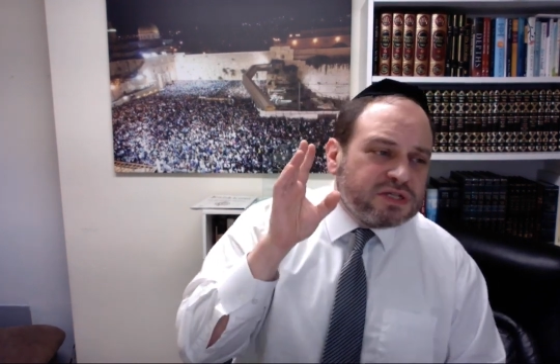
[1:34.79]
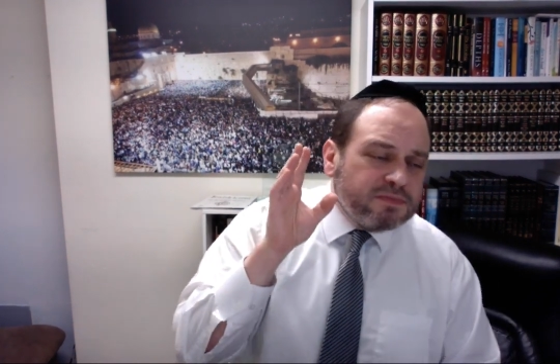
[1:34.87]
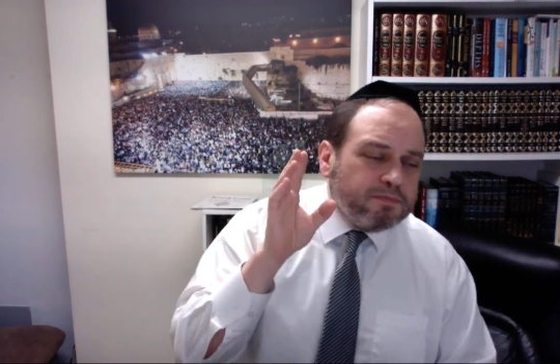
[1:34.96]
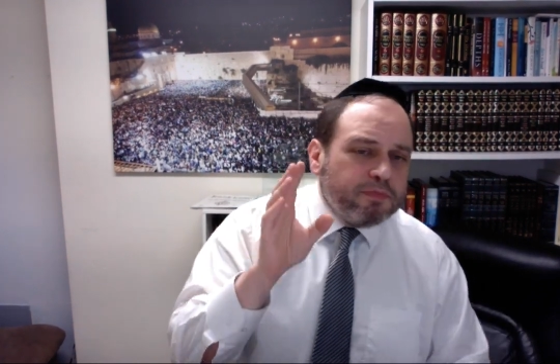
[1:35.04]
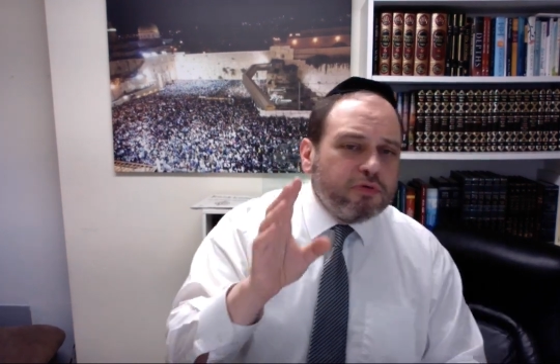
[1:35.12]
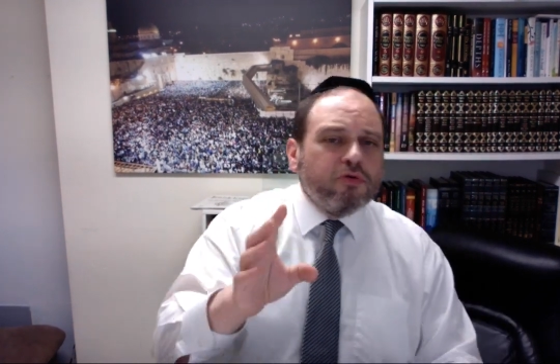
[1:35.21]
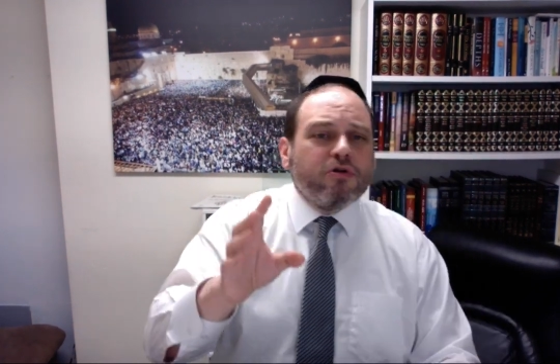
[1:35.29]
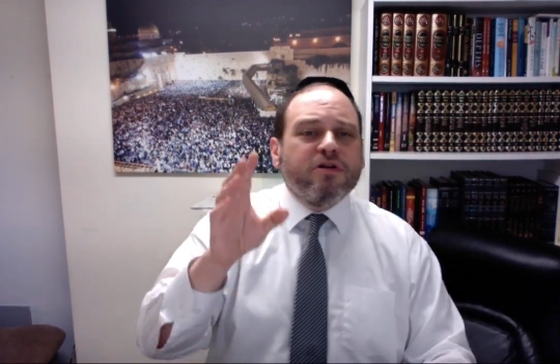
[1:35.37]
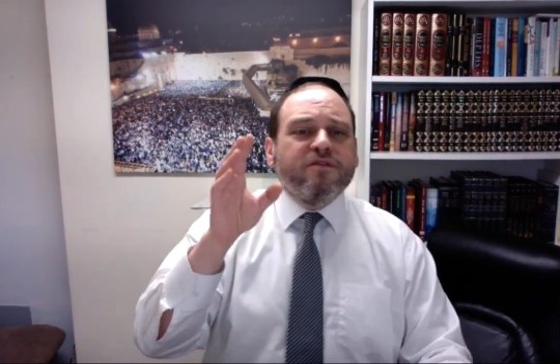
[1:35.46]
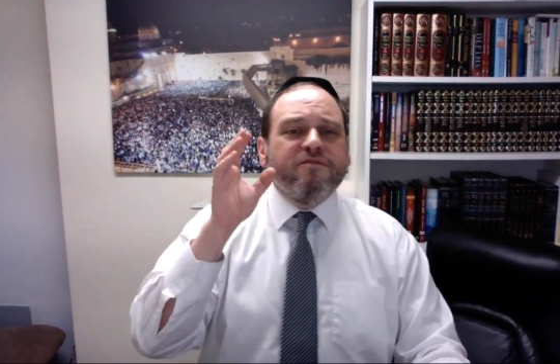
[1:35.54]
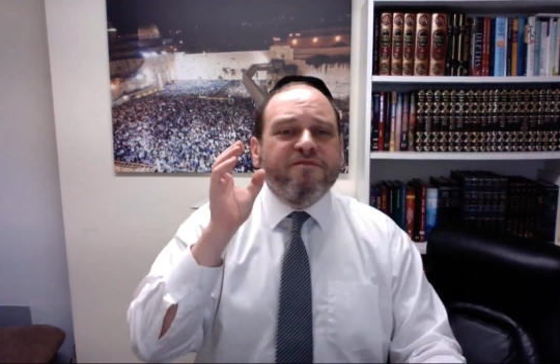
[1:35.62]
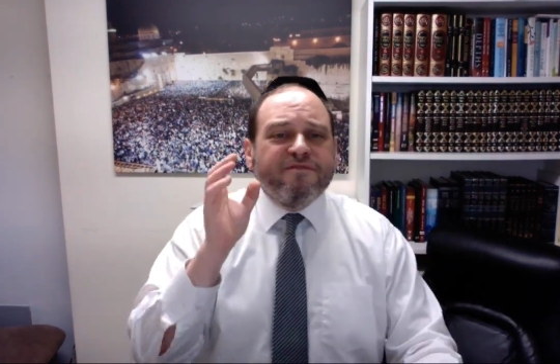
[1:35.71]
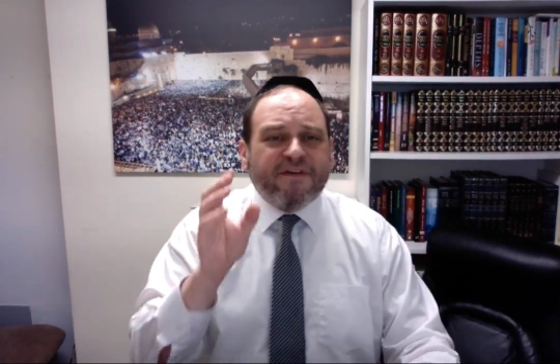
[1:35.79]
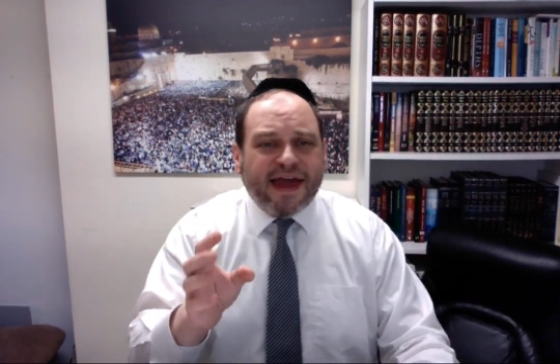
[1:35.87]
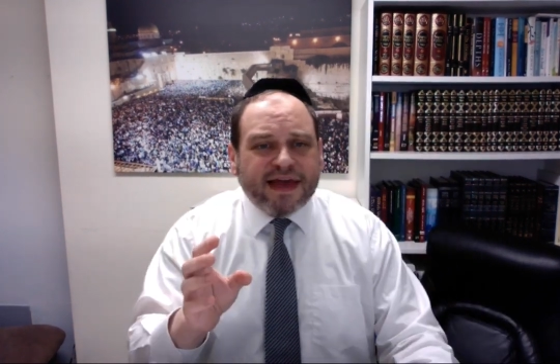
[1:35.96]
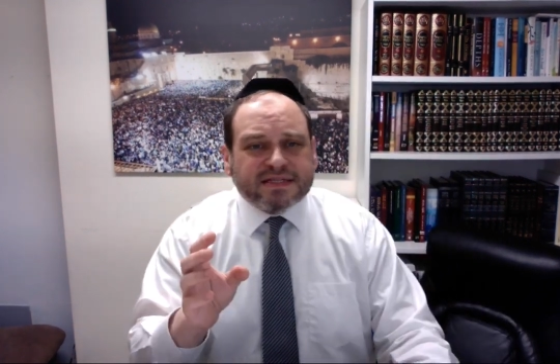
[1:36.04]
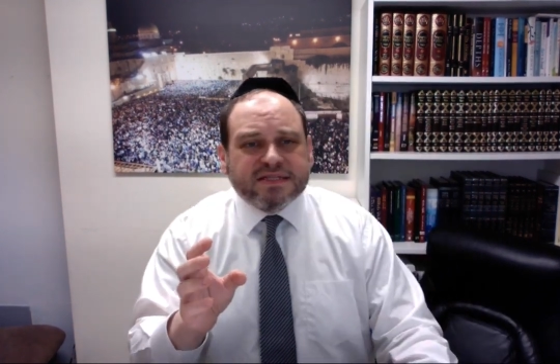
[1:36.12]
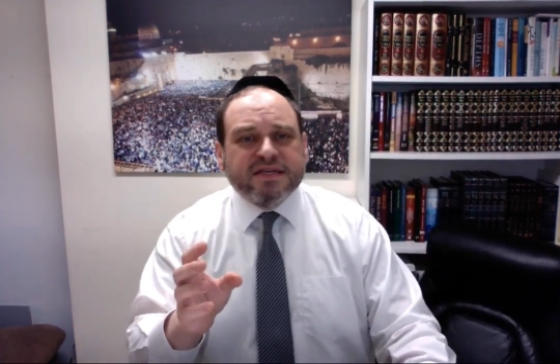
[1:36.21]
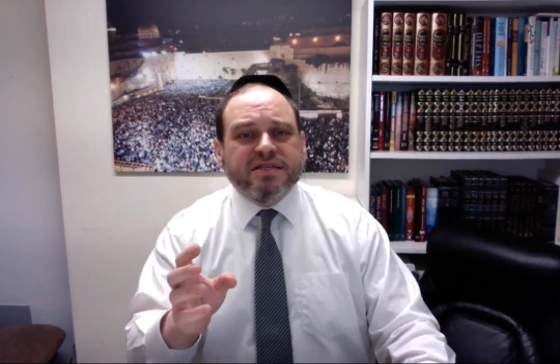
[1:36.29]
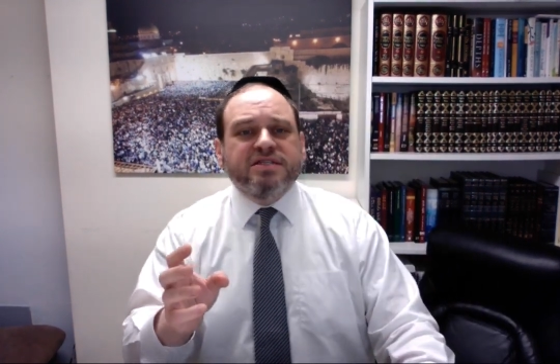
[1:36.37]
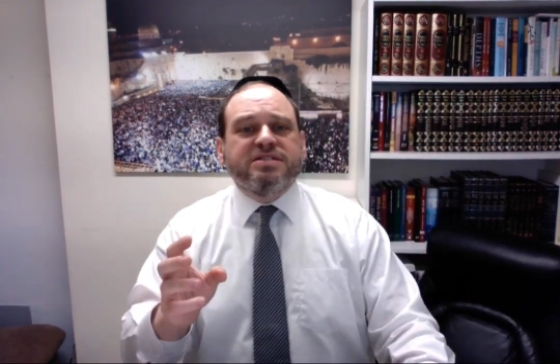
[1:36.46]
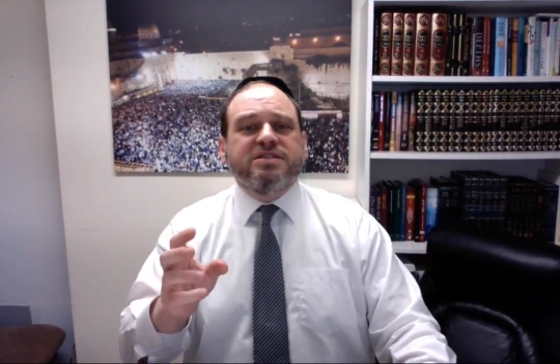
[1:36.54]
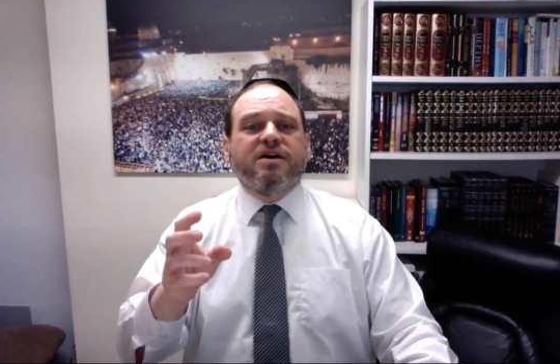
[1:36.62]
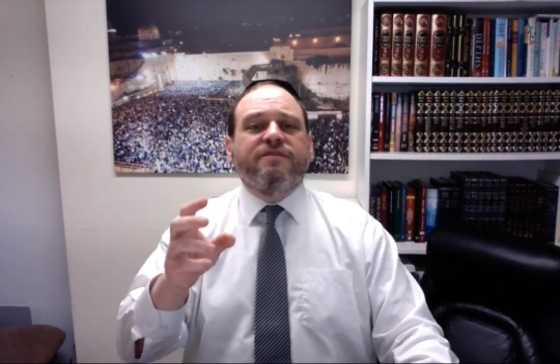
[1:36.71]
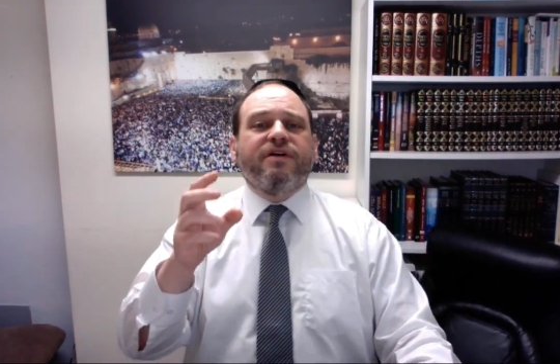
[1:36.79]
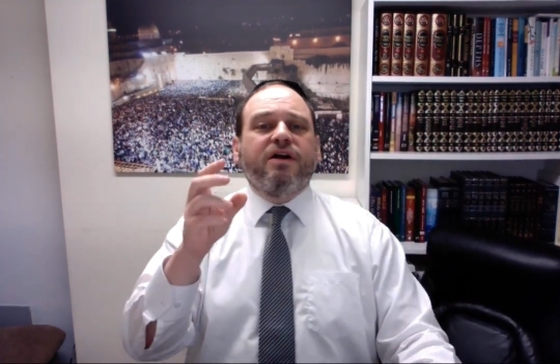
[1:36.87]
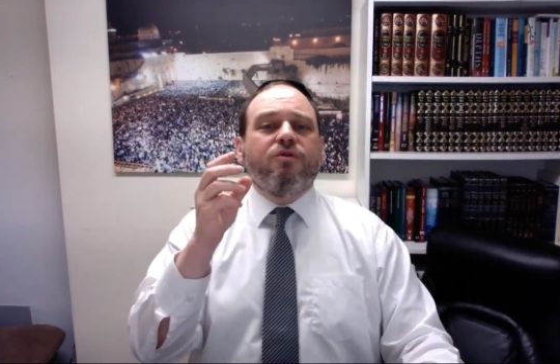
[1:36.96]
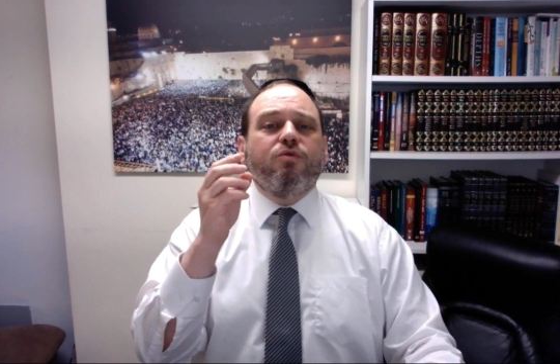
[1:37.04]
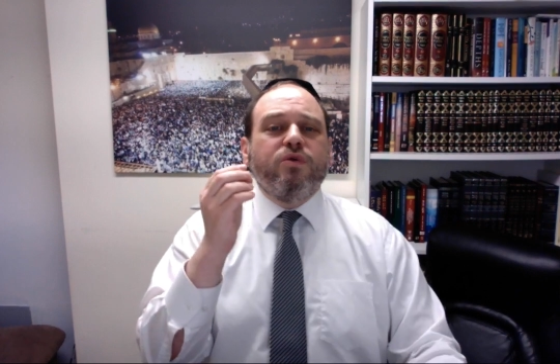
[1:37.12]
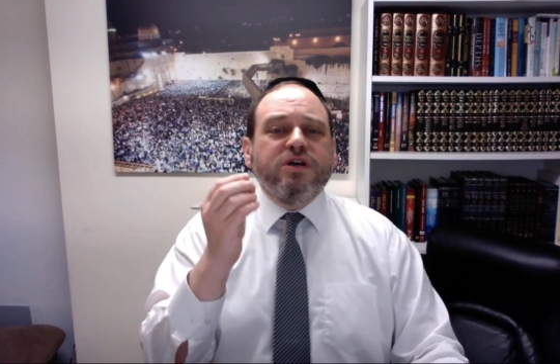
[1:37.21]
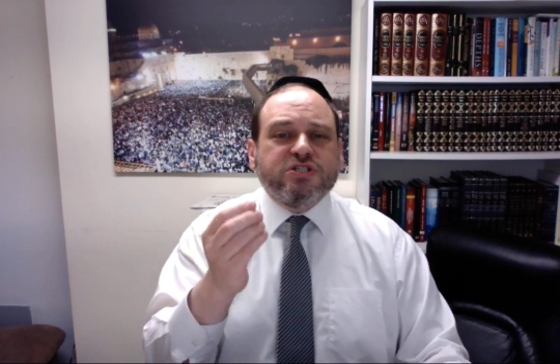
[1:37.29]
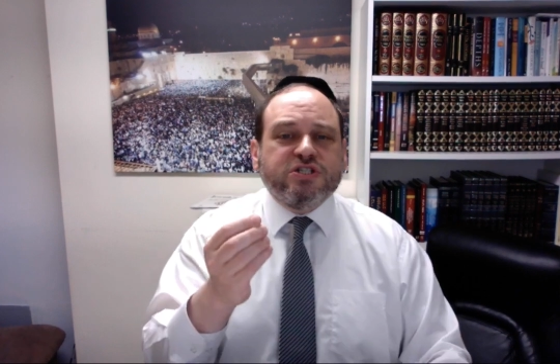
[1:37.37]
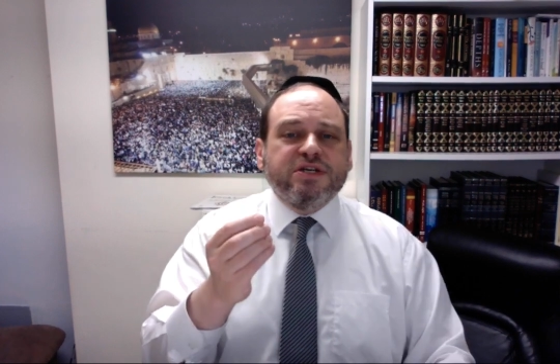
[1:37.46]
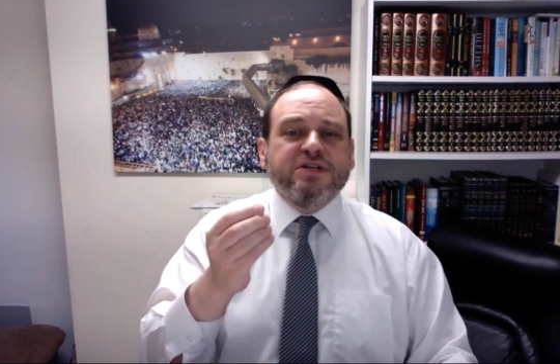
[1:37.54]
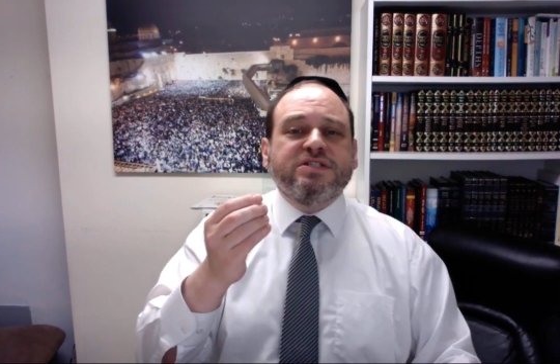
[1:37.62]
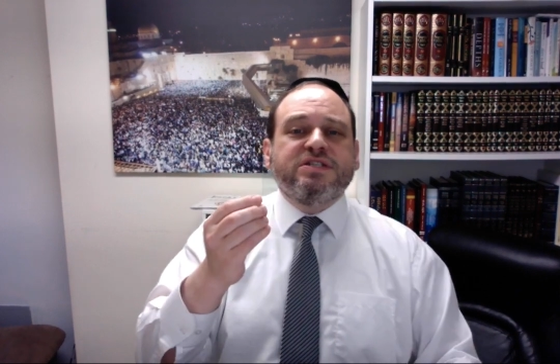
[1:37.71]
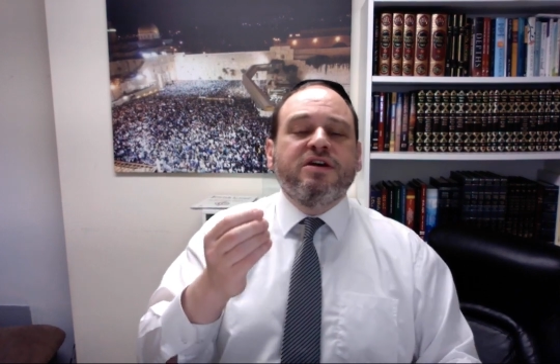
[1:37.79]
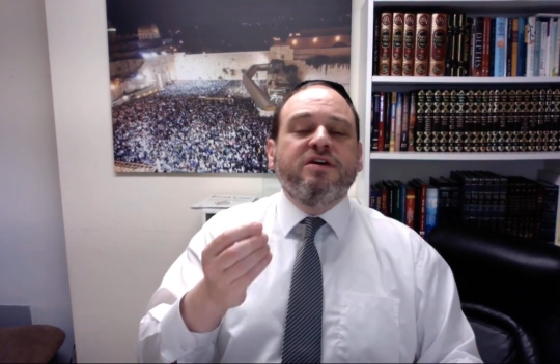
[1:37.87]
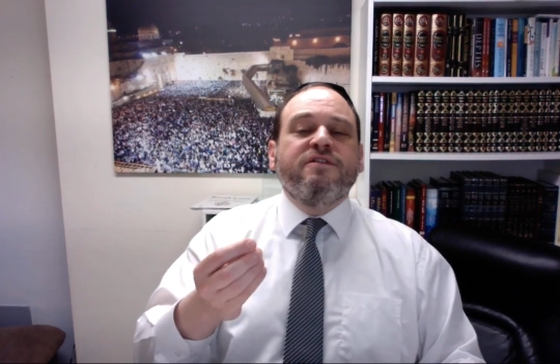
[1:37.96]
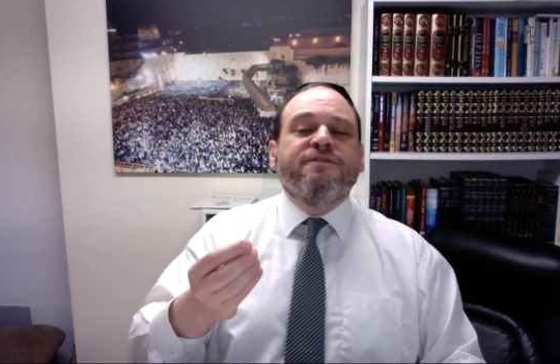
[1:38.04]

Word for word: important facets of our wishes